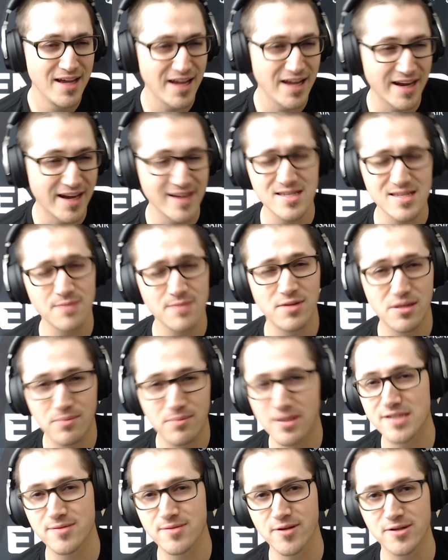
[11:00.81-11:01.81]
against some of the
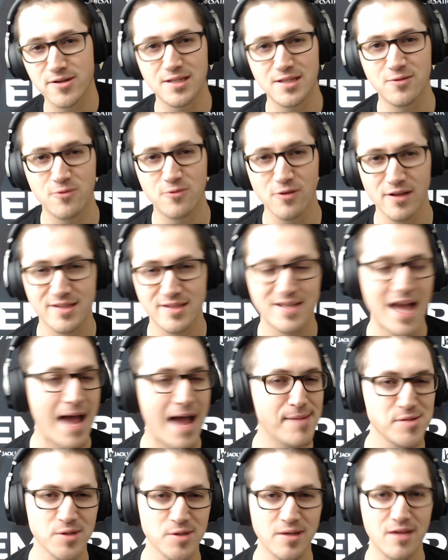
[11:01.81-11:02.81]
best players in the world is
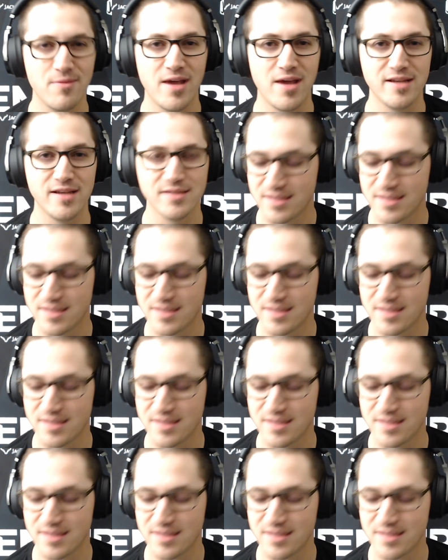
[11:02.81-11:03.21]
absolutely amazing.